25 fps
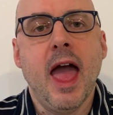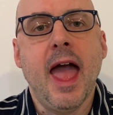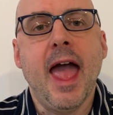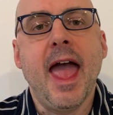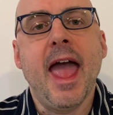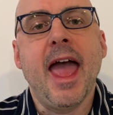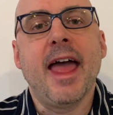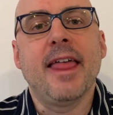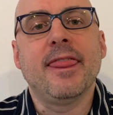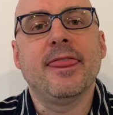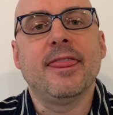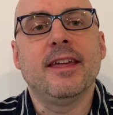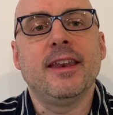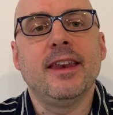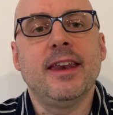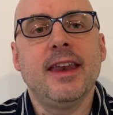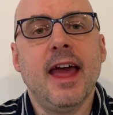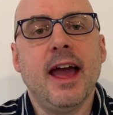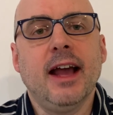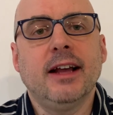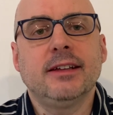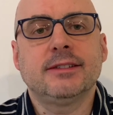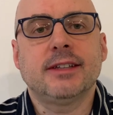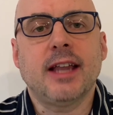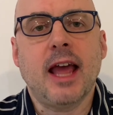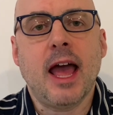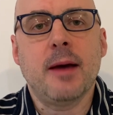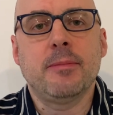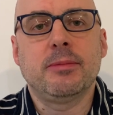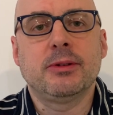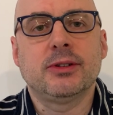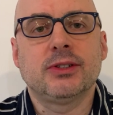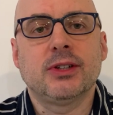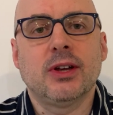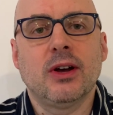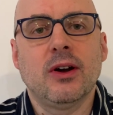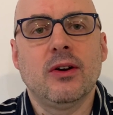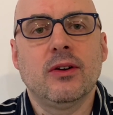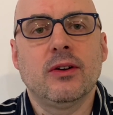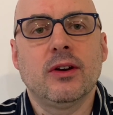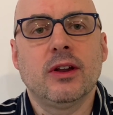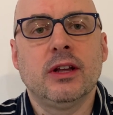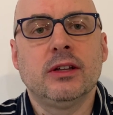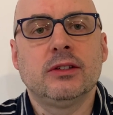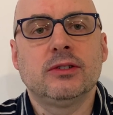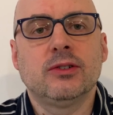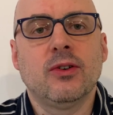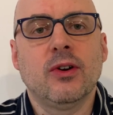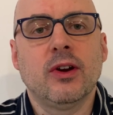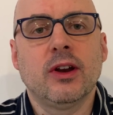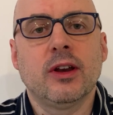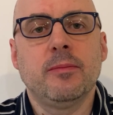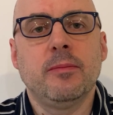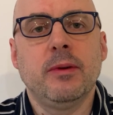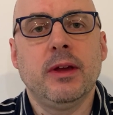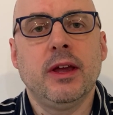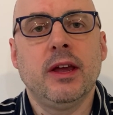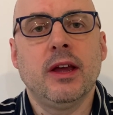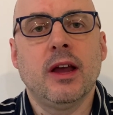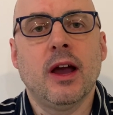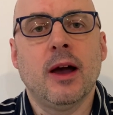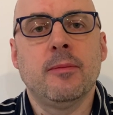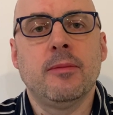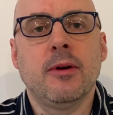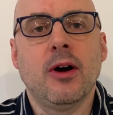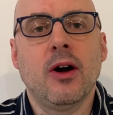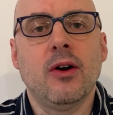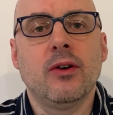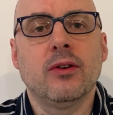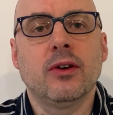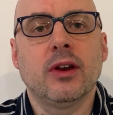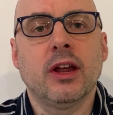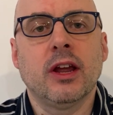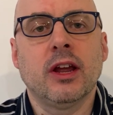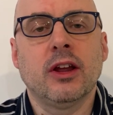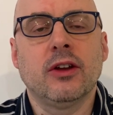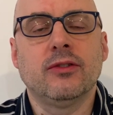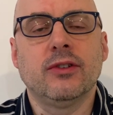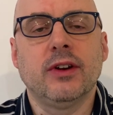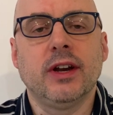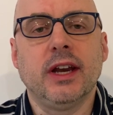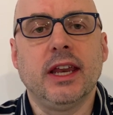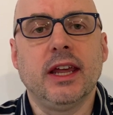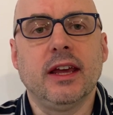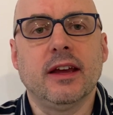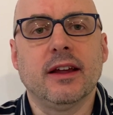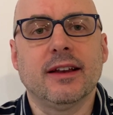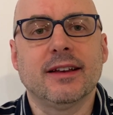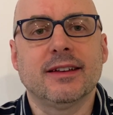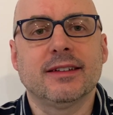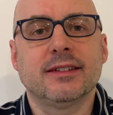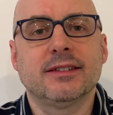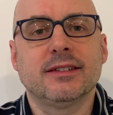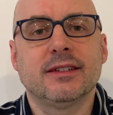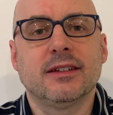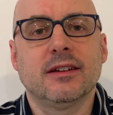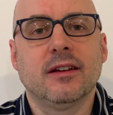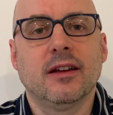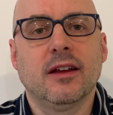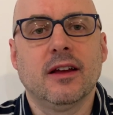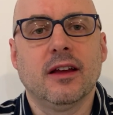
and the next episode is going to be about ingredients.